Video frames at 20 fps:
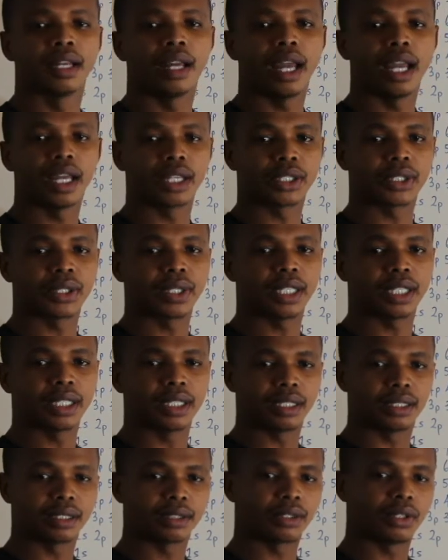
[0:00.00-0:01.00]

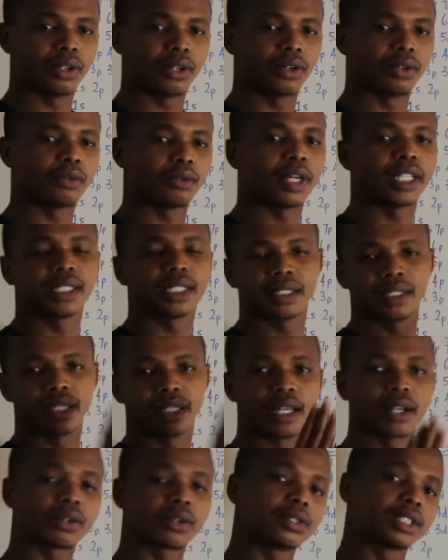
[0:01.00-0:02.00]
actually, or what is
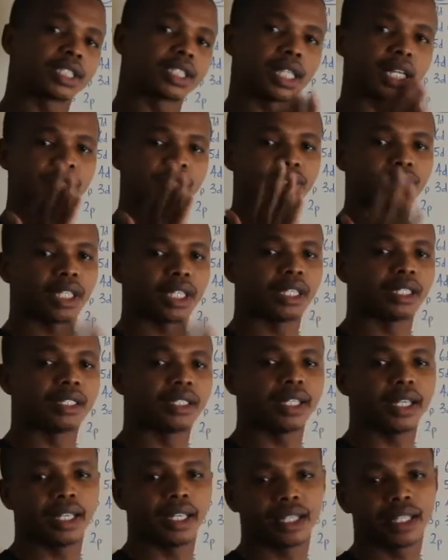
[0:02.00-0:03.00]
the route that you can
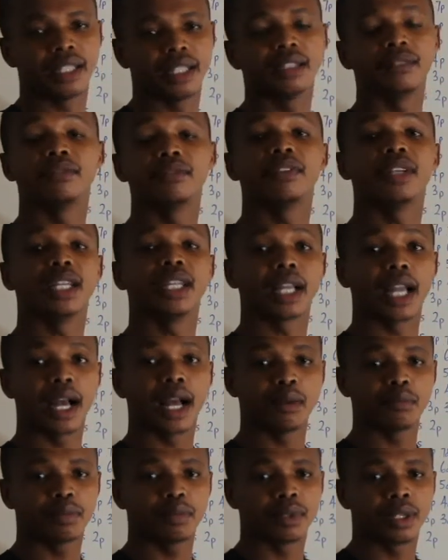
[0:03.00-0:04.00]
take in filling
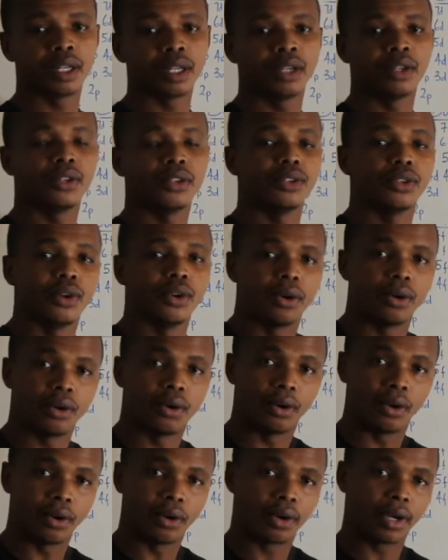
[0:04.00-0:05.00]
up
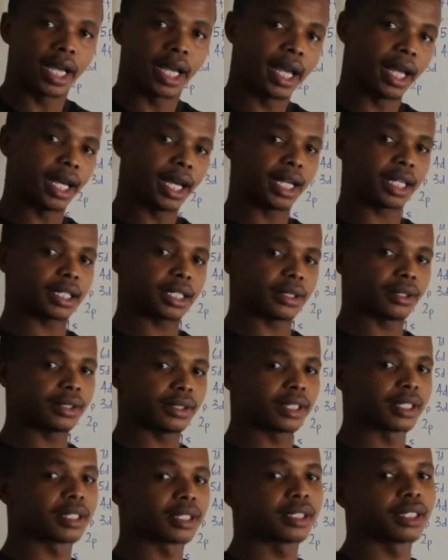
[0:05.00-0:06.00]
your
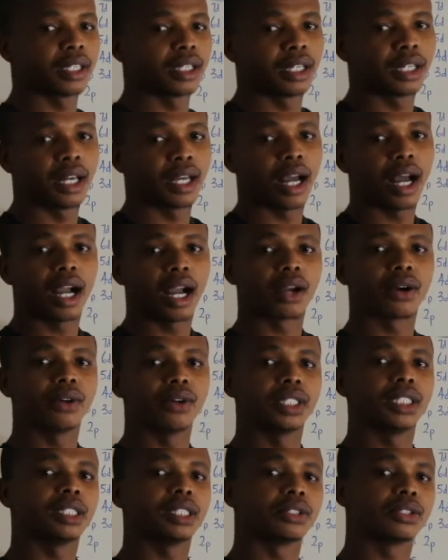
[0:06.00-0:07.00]
electrons
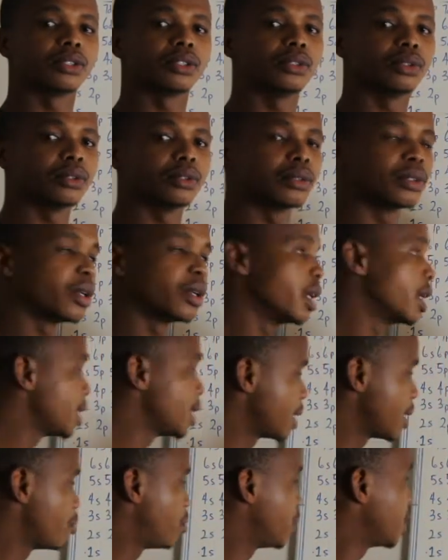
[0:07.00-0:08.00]
according to
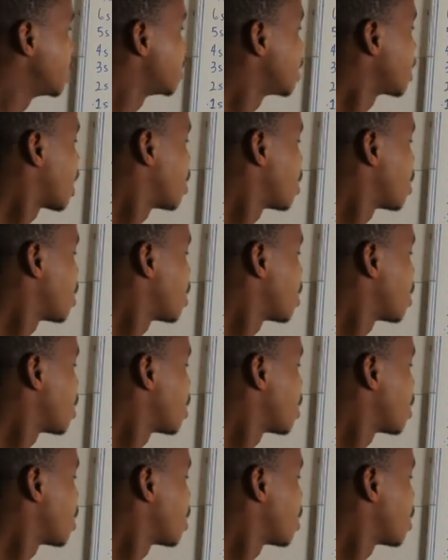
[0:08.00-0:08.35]
the building